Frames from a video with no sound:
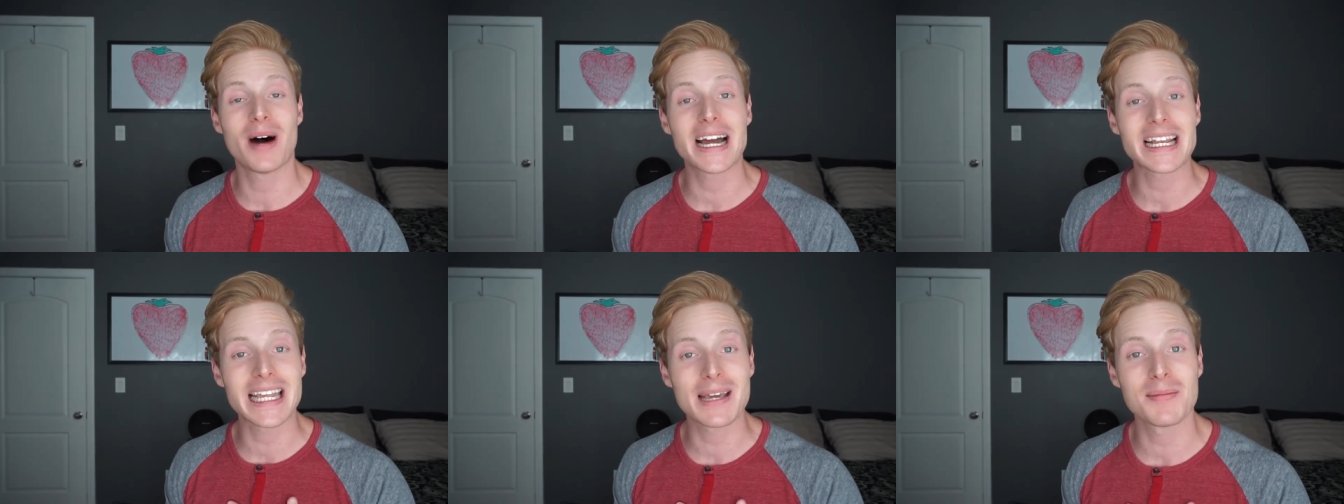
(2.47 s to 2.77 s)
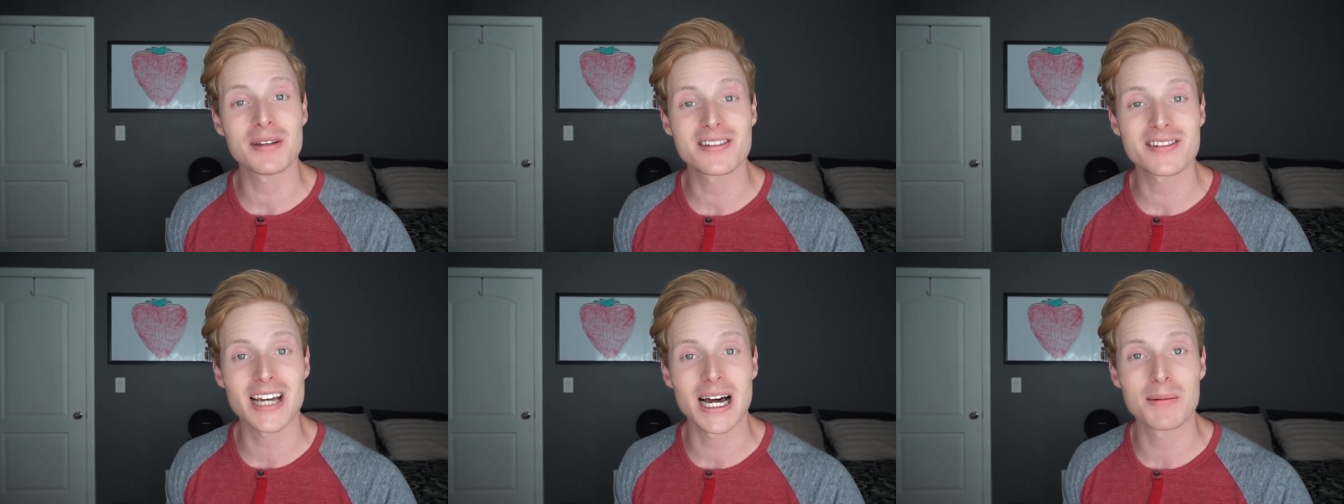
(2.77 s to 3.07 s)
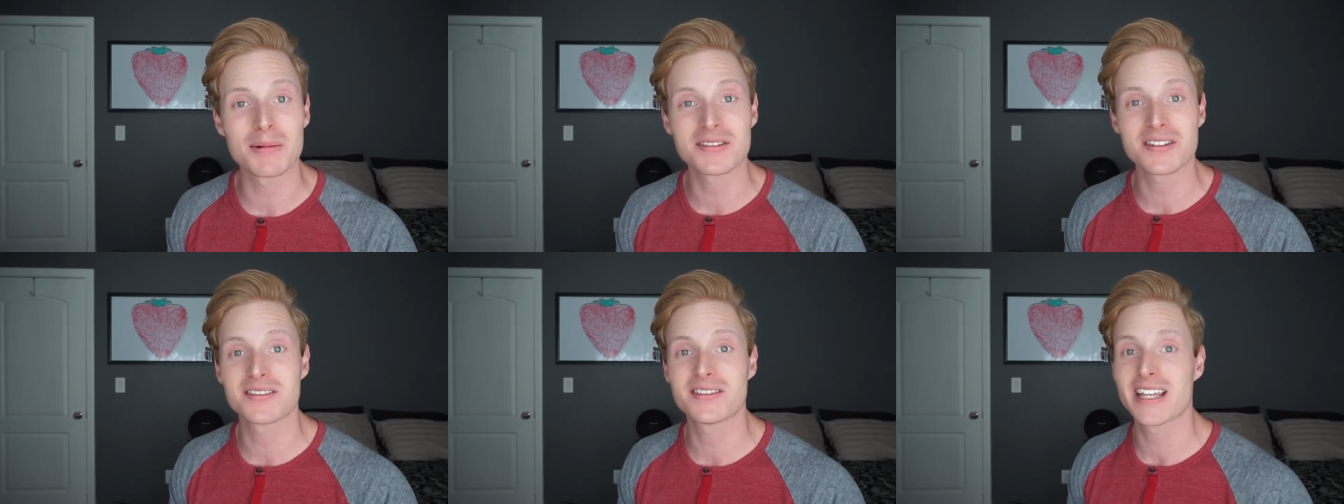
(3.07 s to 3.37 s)
My name is
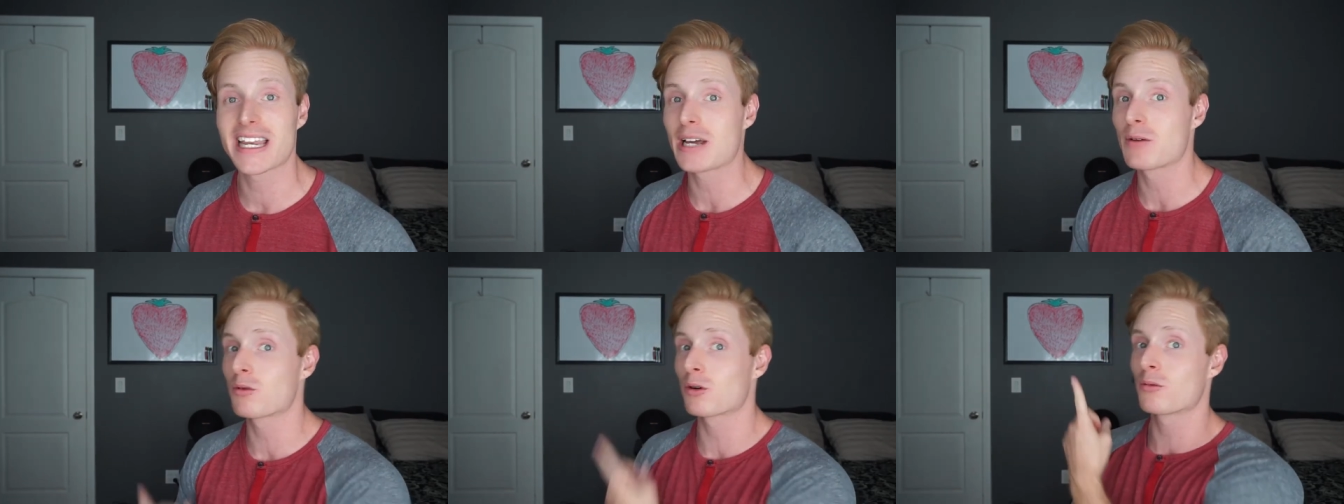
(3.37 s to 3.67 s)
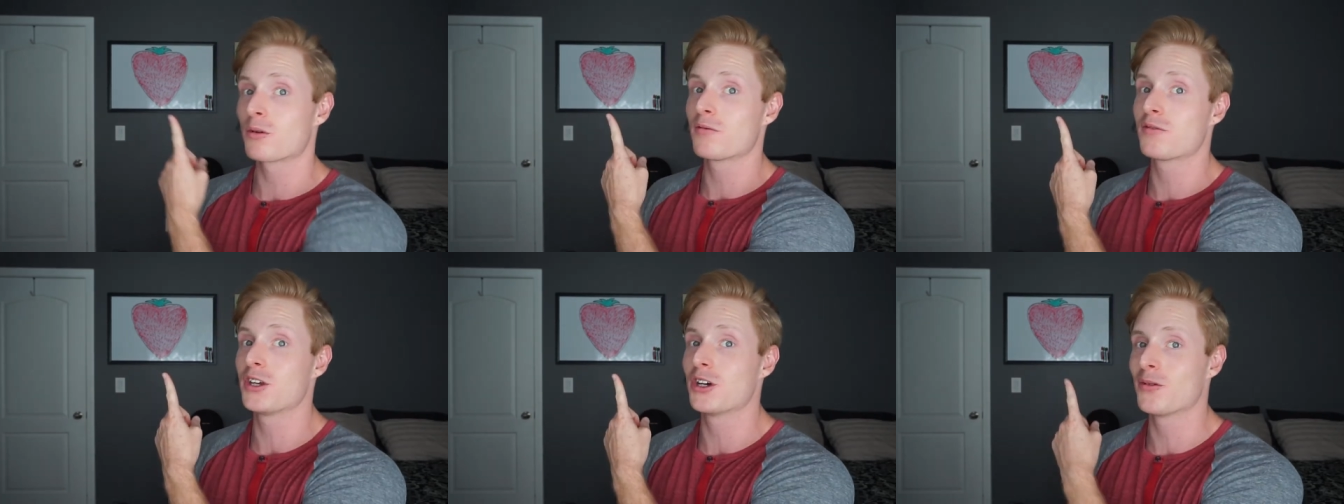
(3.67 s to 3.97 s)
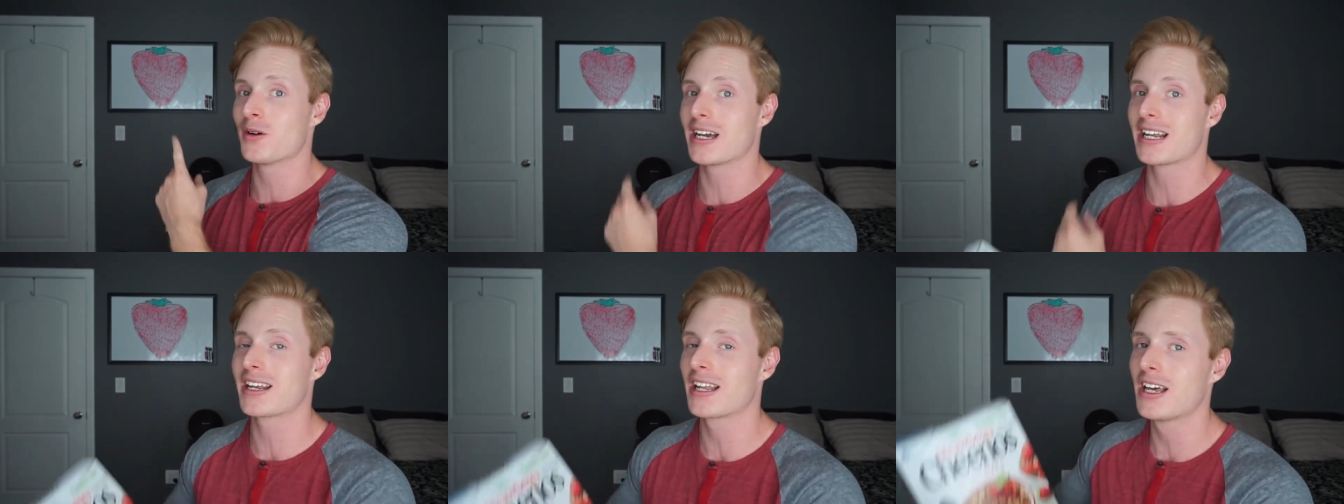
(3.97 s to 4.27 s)
Thomas and today we're
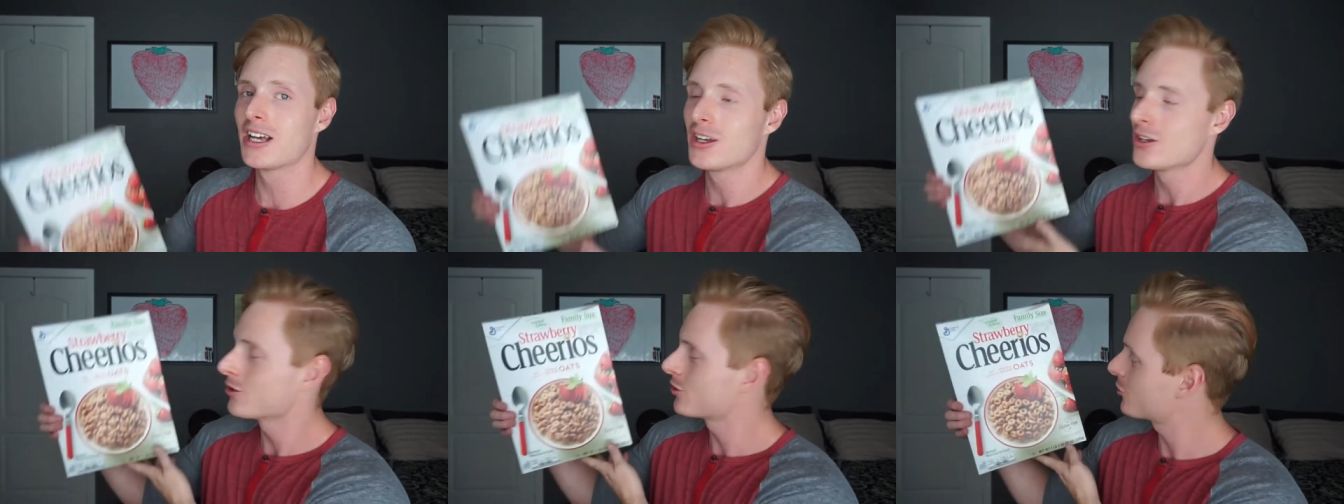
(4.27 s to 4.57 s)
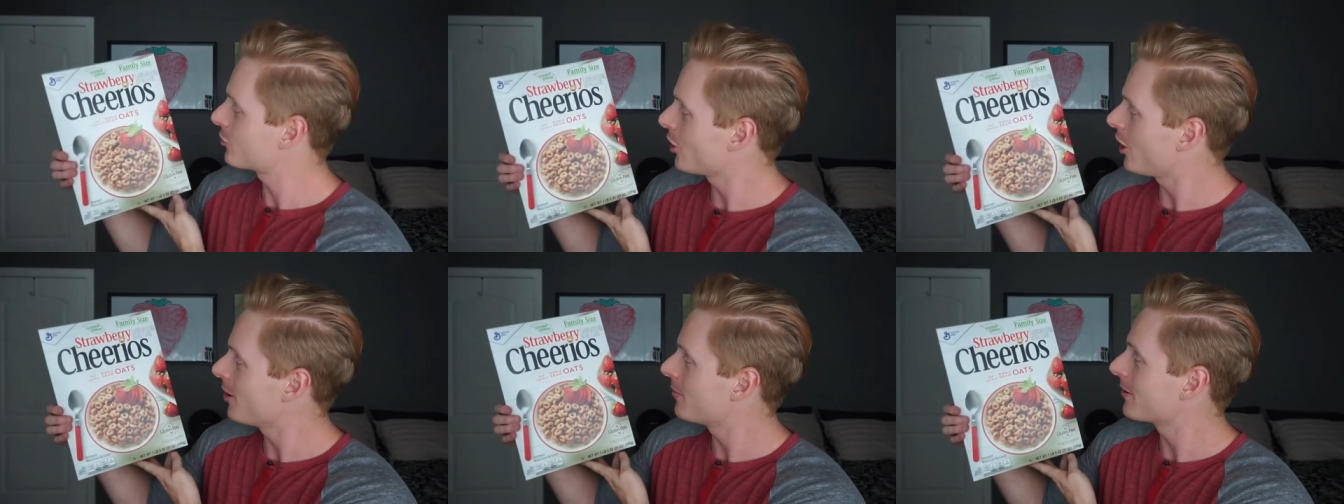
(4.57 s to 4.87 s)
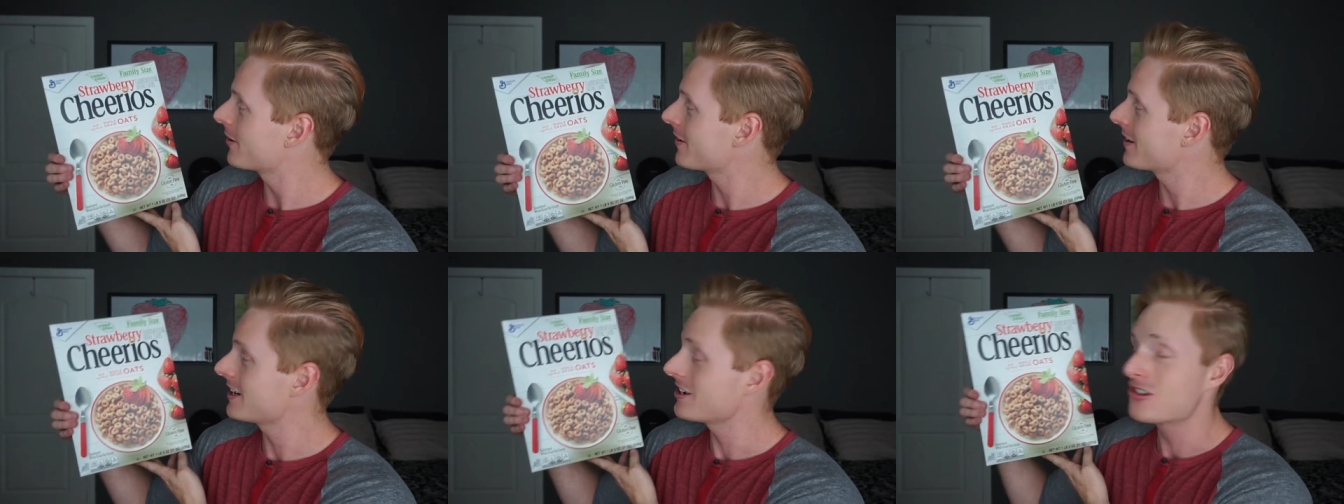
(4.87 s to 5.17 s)
reviewing
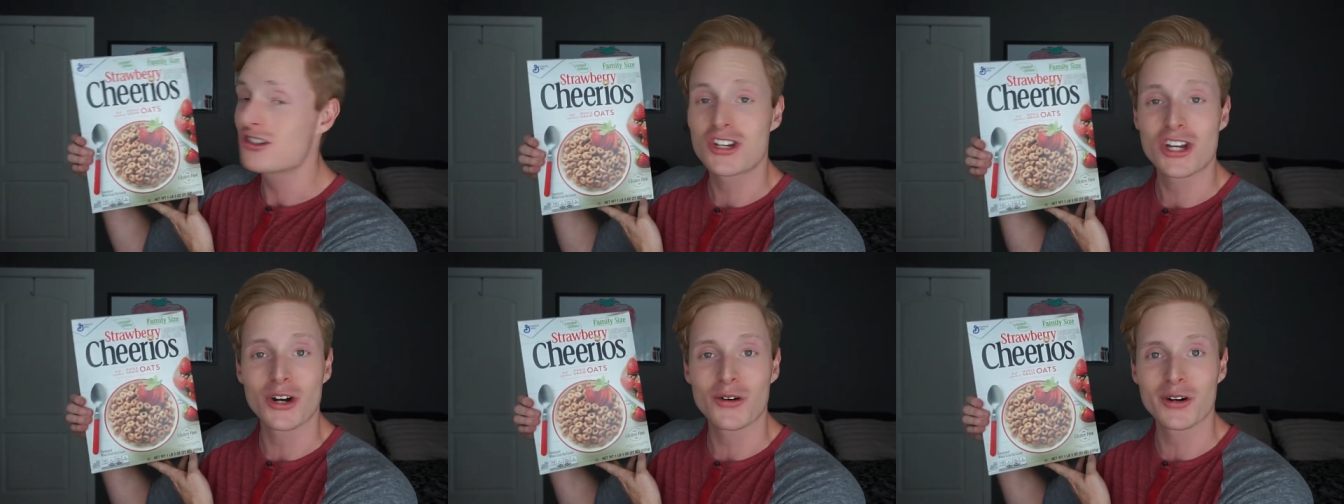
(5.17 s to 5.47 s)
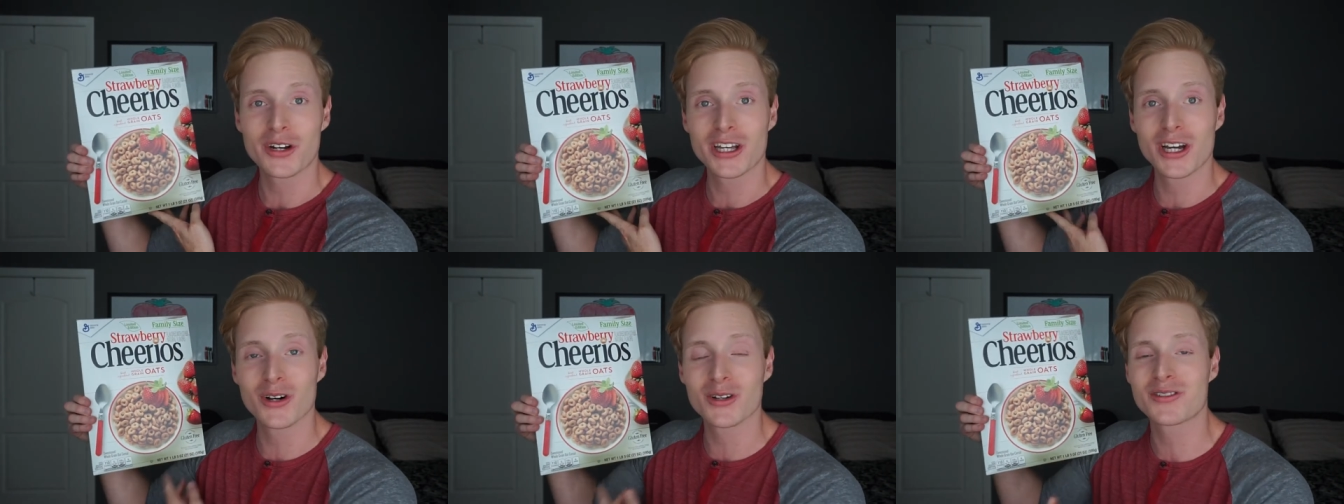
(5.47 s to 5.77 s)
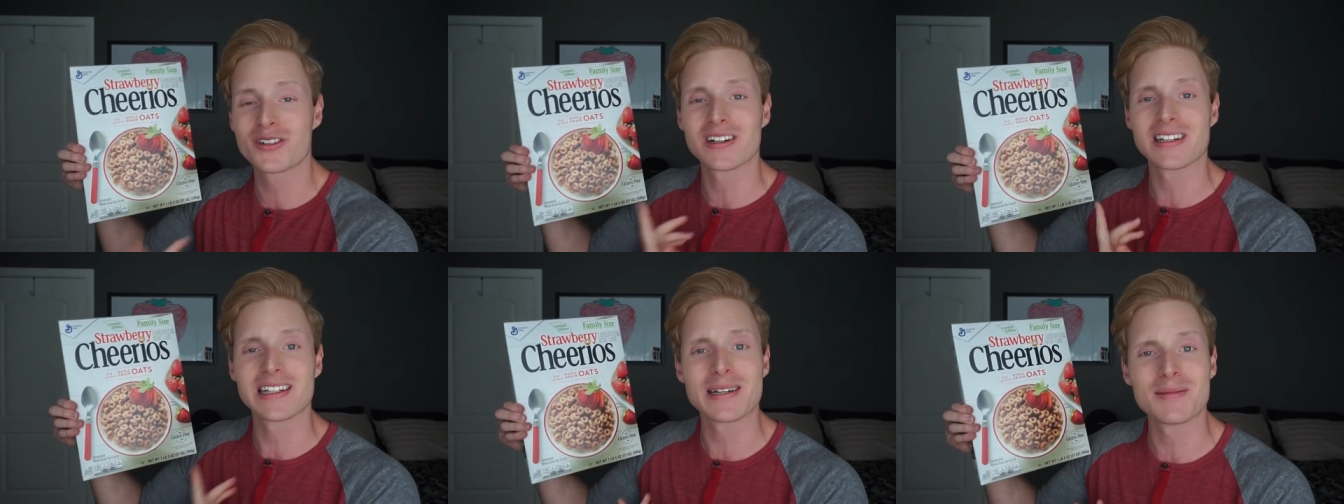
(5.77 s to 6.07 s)
Strawberry
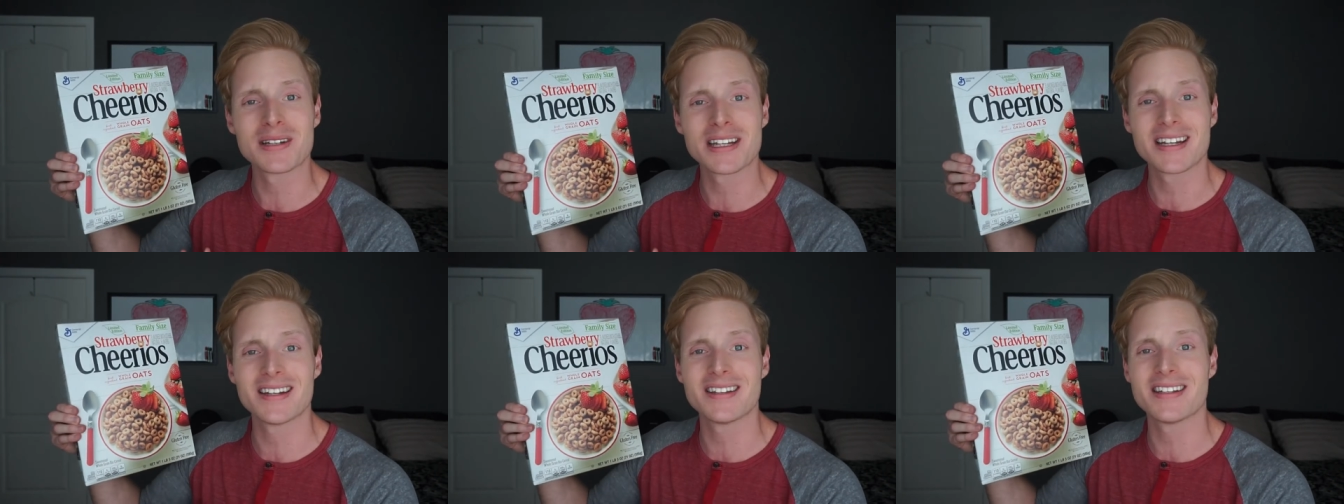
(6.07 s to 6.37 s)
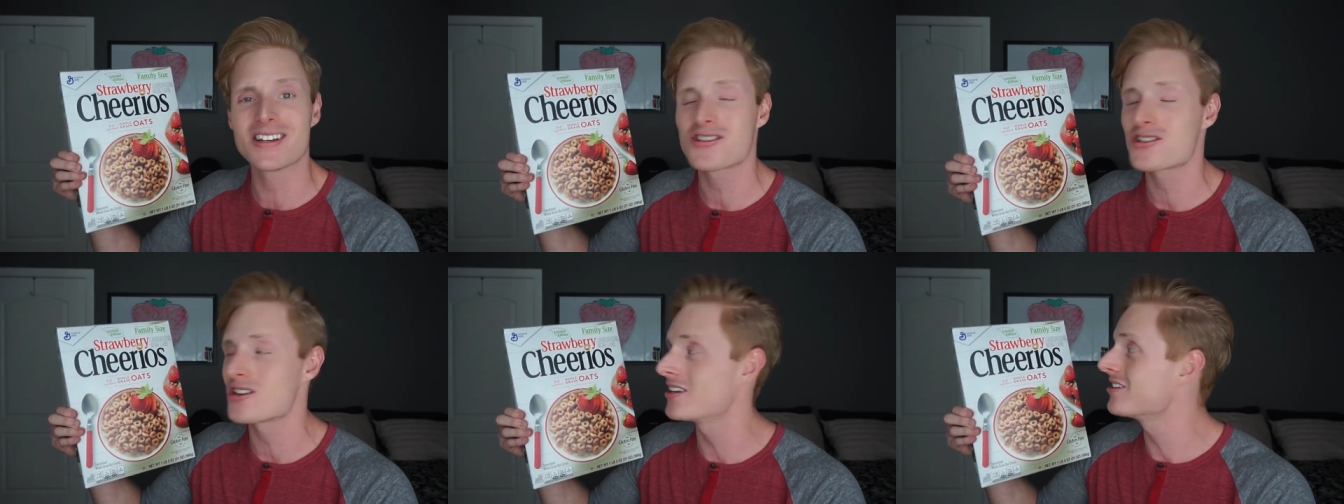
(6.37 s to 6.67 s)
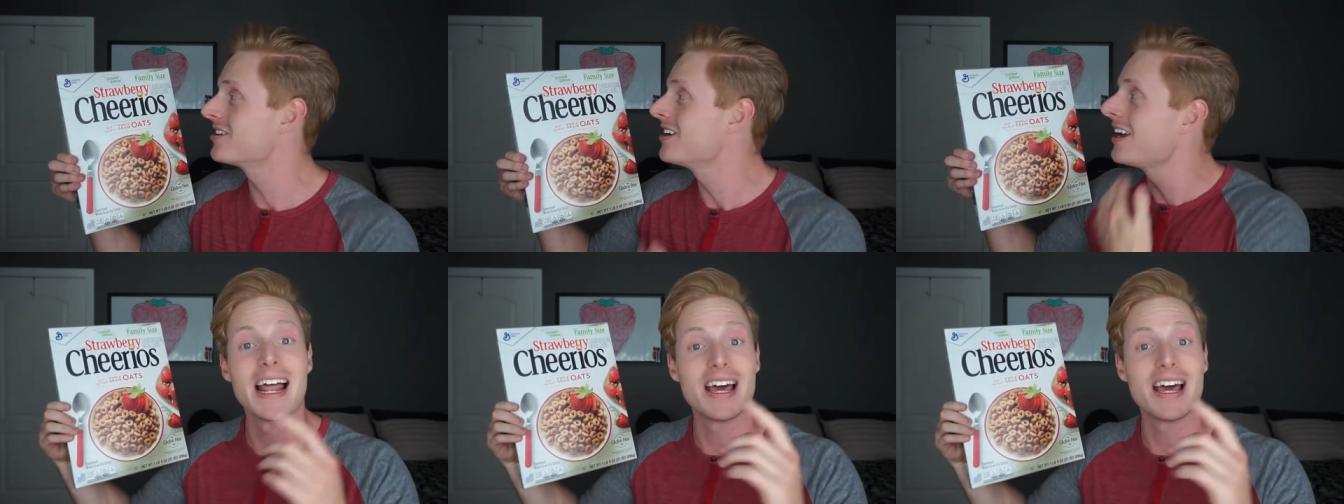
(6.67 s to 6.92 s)
Cheerios, their limited edition.